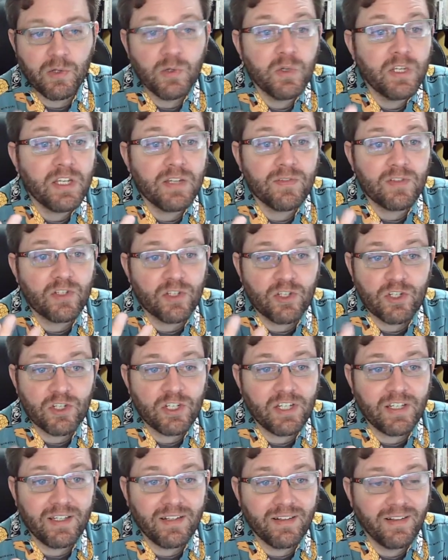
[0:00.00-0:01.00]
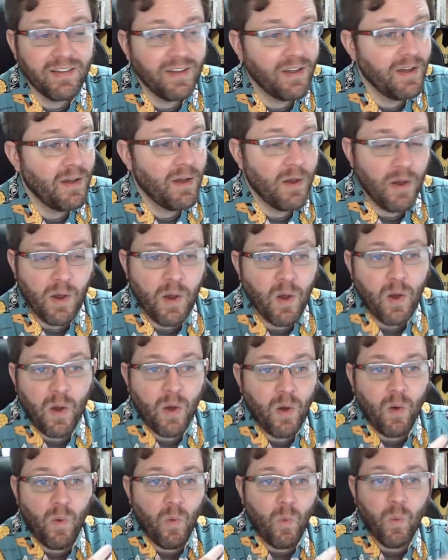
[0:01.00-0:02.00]
who gives a shit
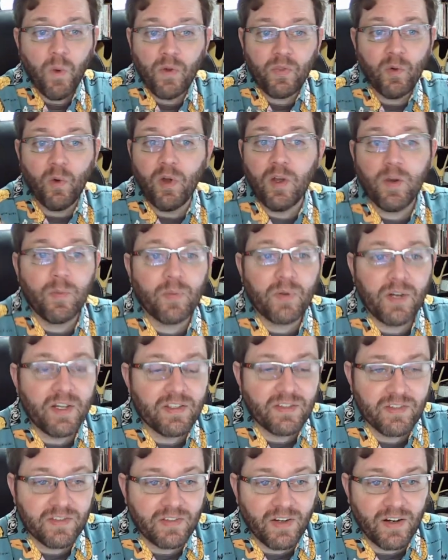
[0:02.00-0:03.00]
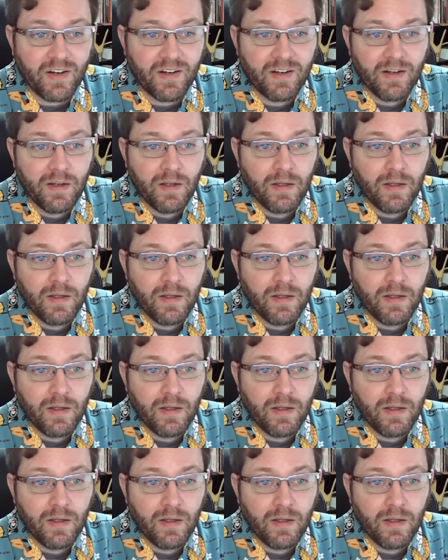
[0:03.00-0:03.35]
what oil prices are?